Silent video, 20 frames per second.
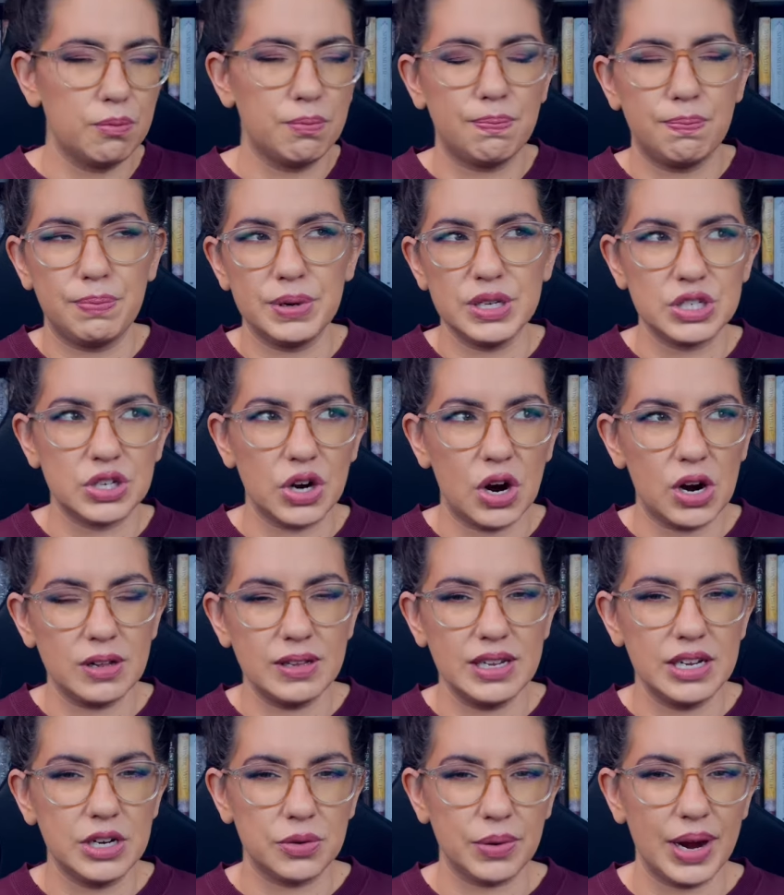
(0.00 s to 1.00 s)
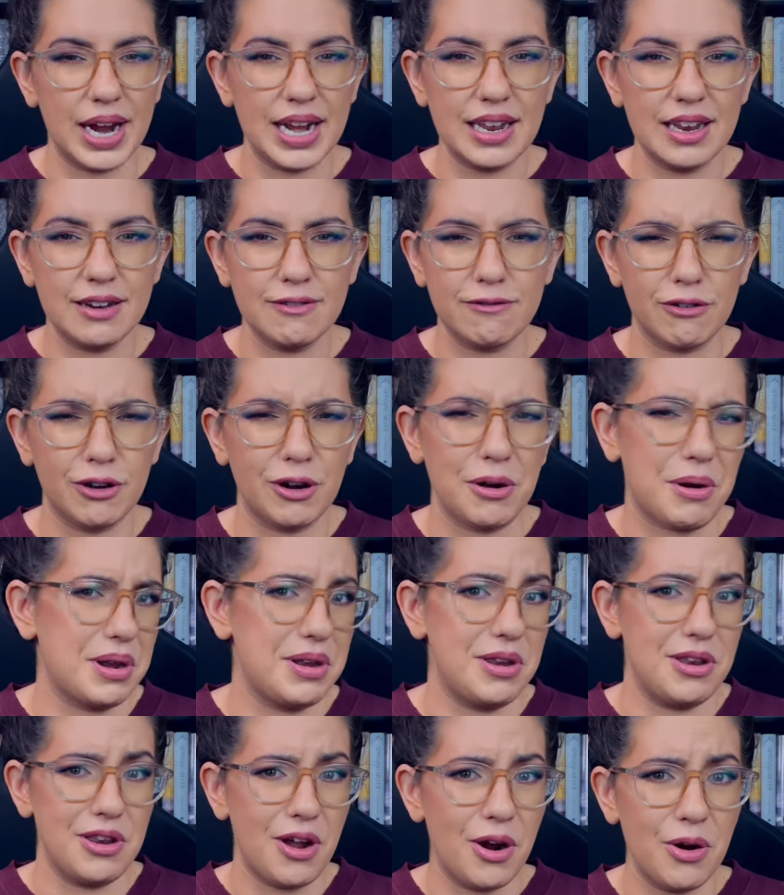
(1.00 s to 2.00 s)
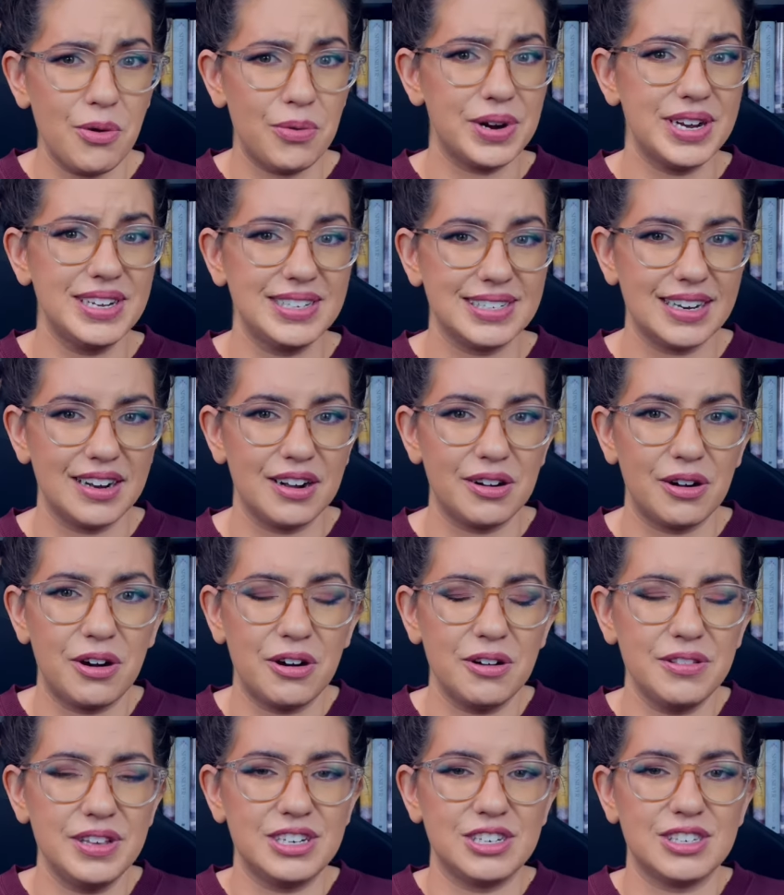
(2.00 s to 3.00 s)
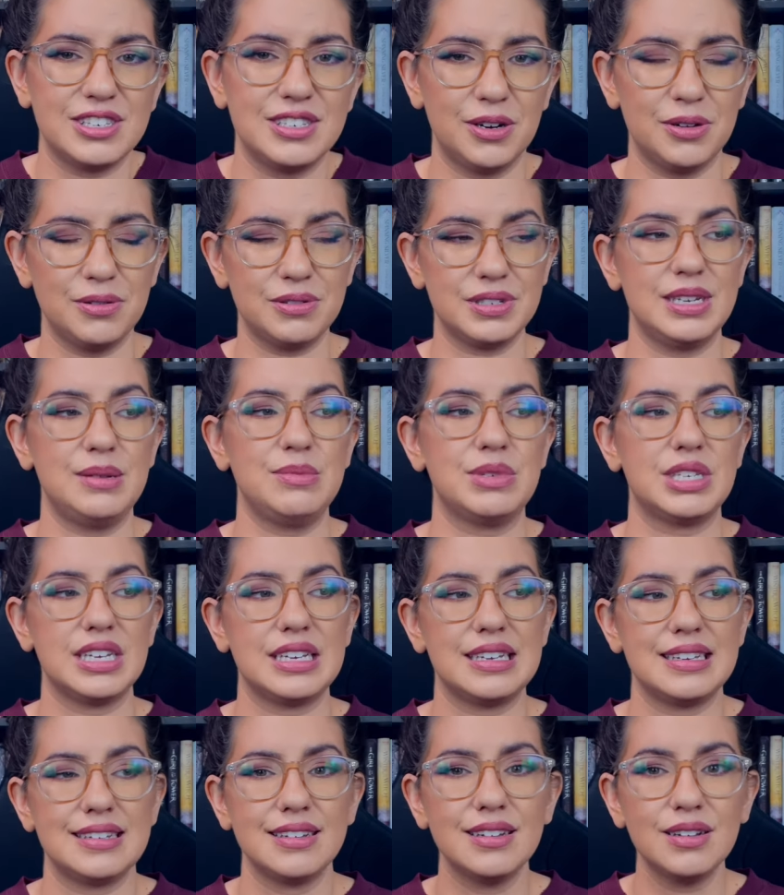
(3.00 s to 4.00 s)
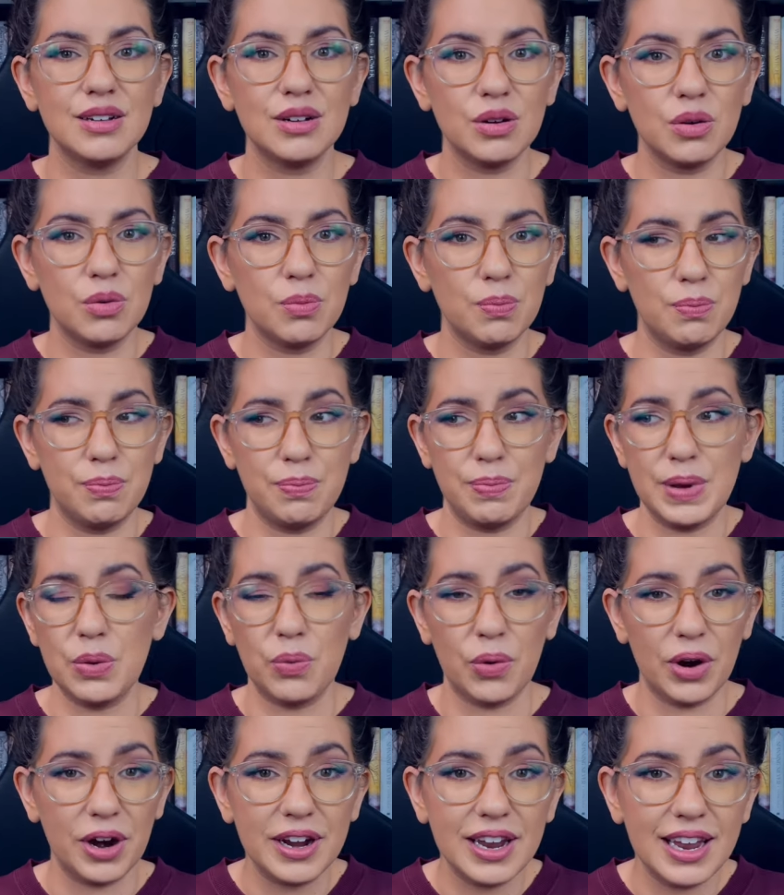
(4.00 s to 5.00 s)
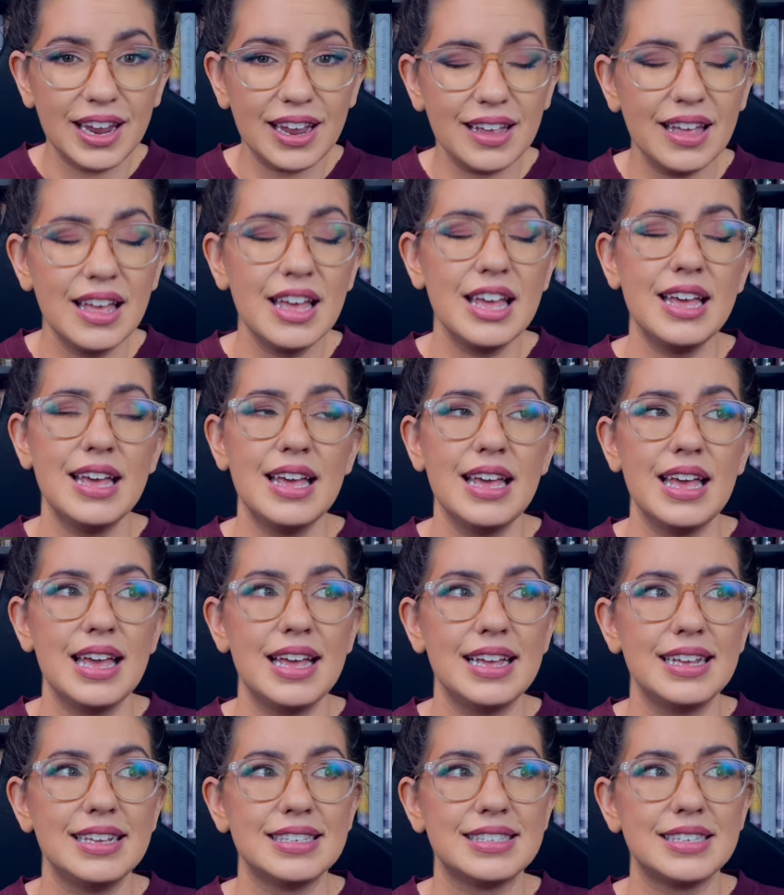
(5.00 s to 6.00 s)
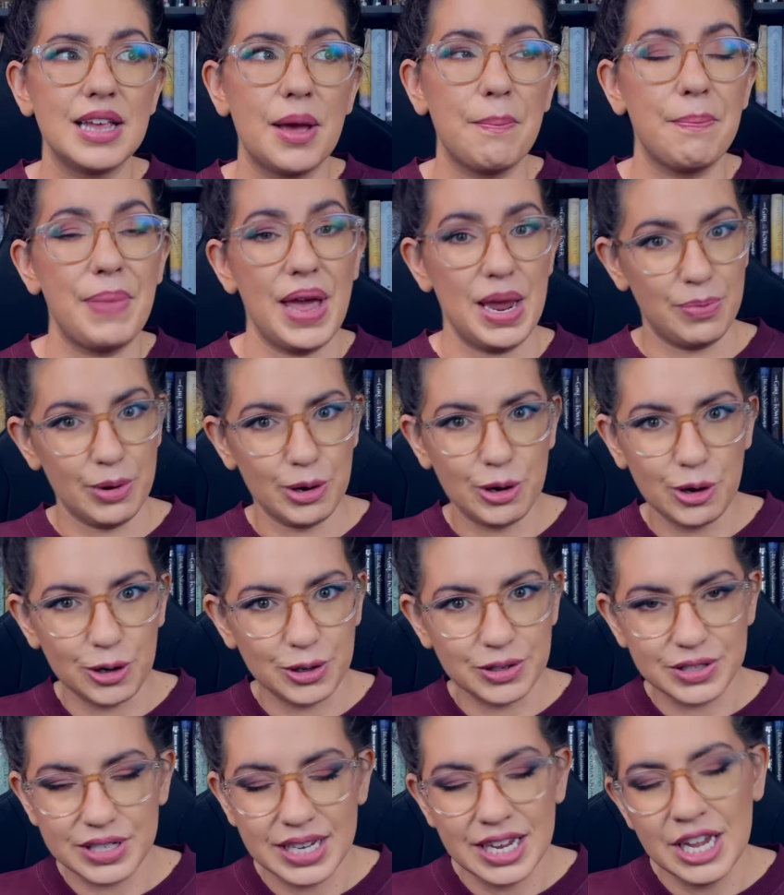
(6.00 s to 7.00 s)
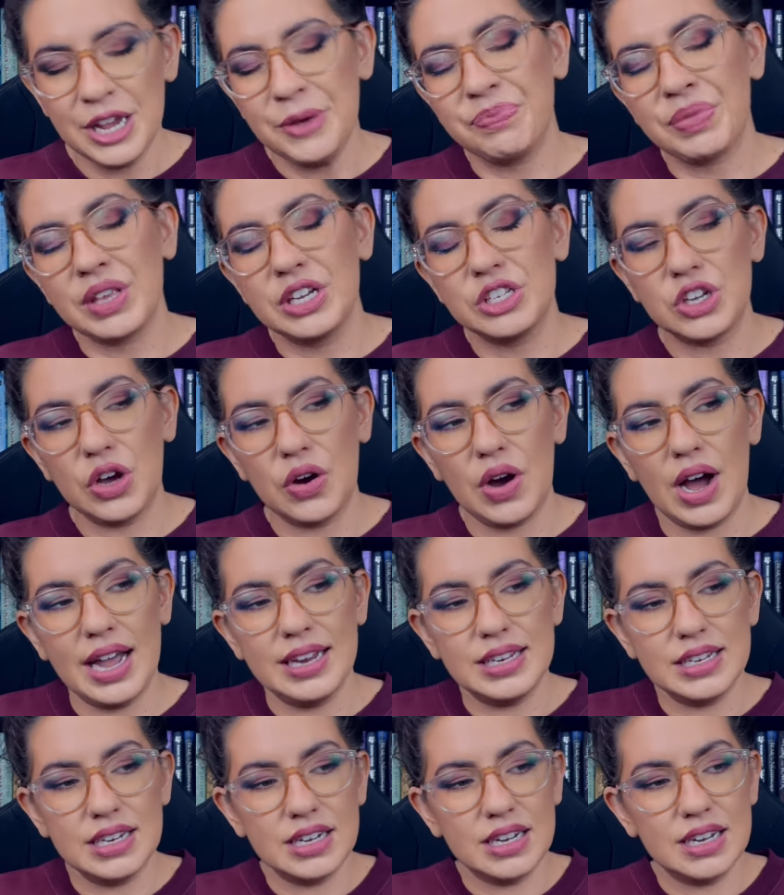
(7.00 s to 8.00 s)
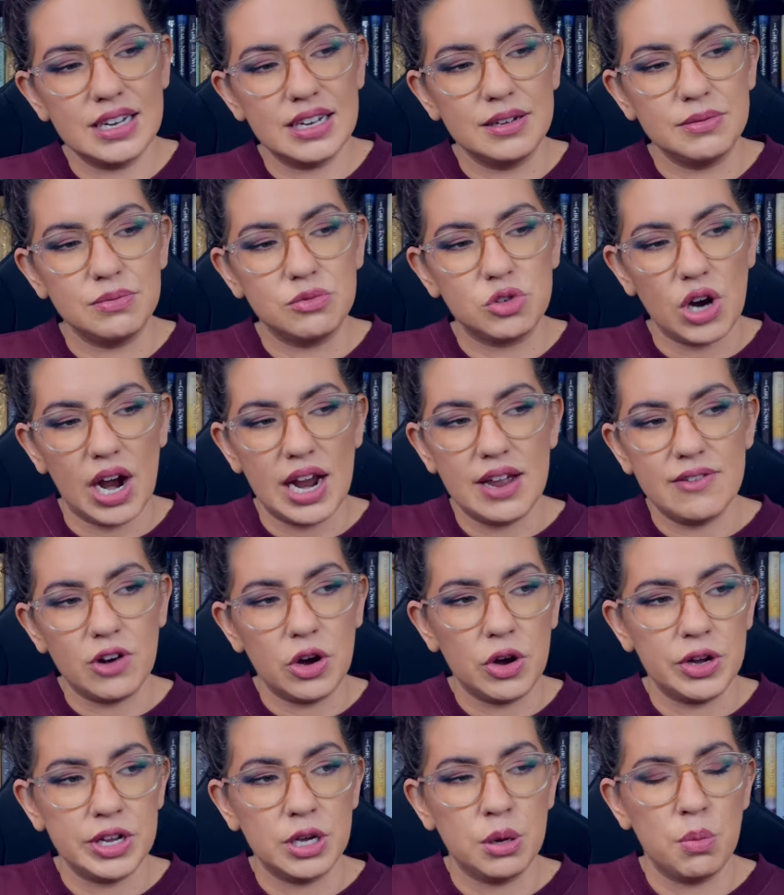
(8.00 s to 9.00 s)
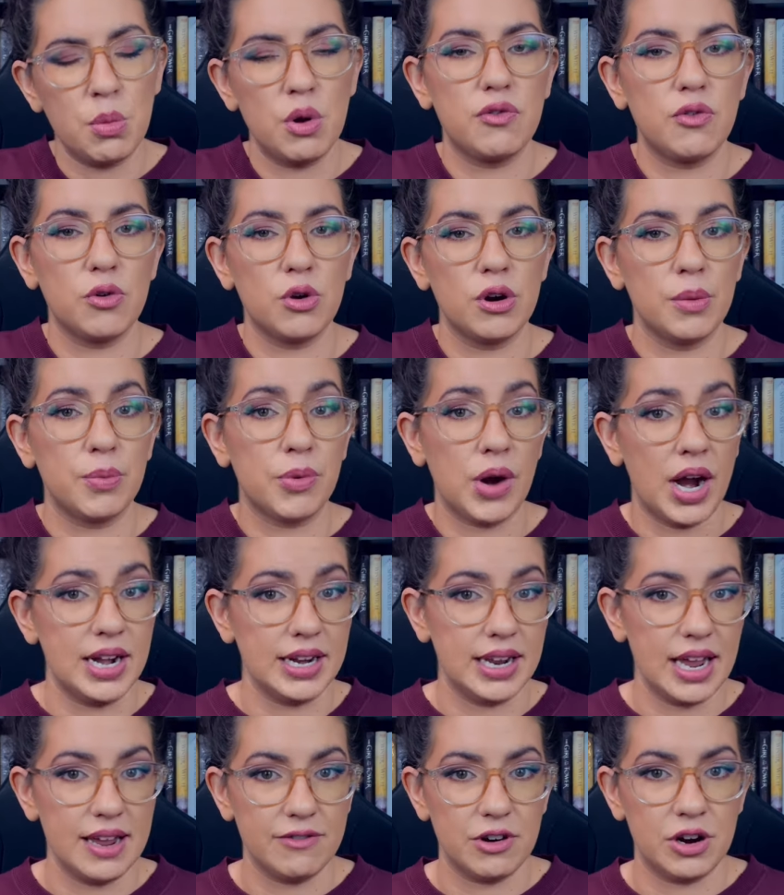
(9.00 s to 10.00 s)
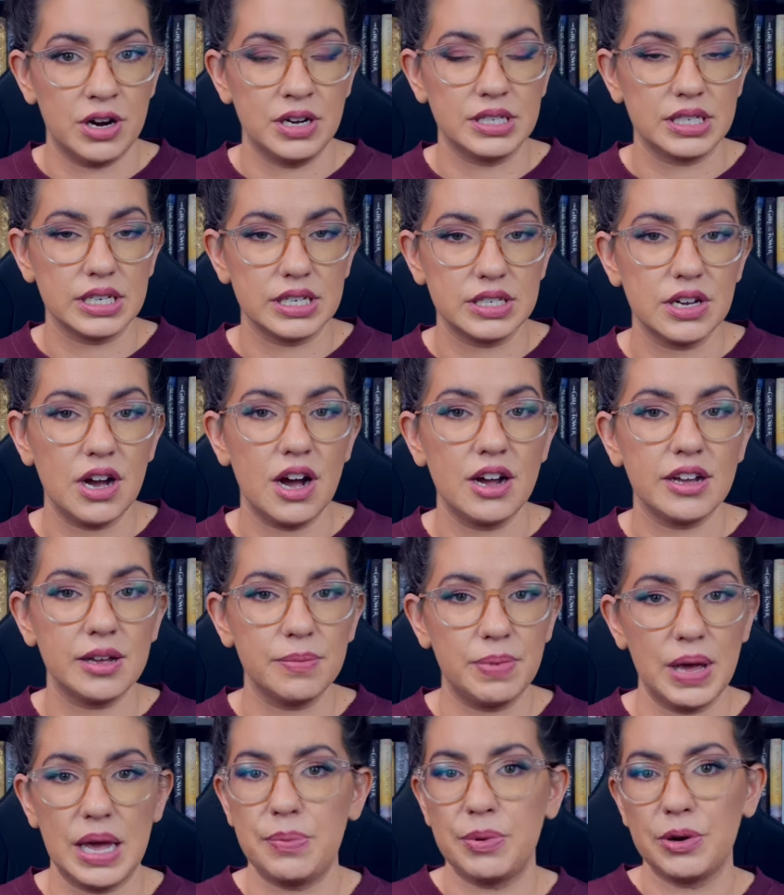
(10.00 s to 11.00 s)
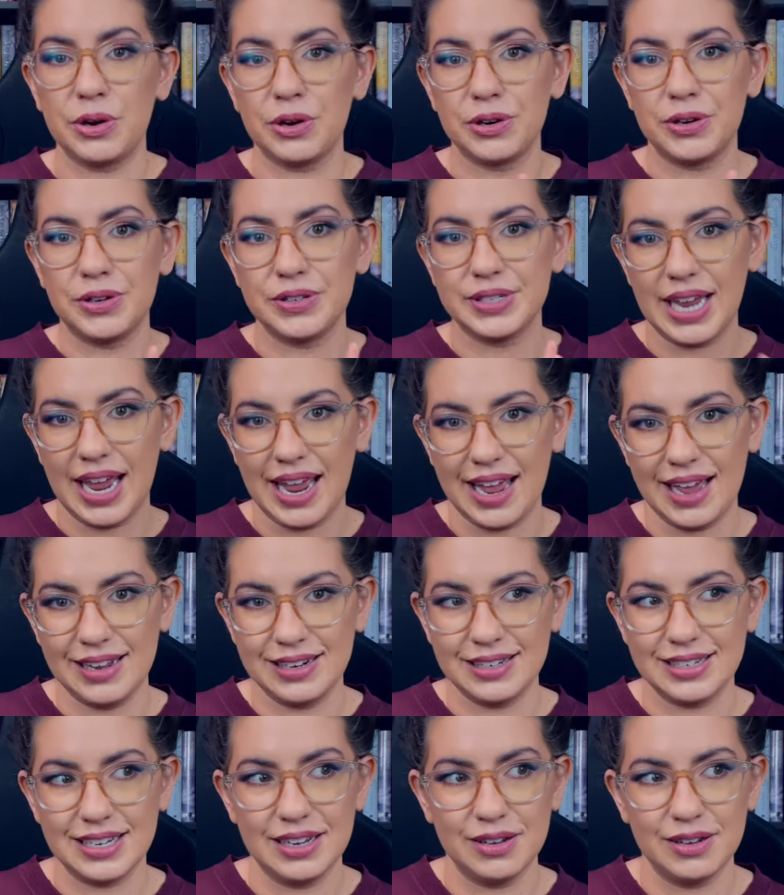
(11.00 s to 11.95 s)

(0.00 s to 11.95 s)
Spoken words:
bizarrely grating for no reason at all, they just don't seem to be working, is Paper Girls. So I did try a volume for Brian K. Vaughan's Saga, Paper Girls, and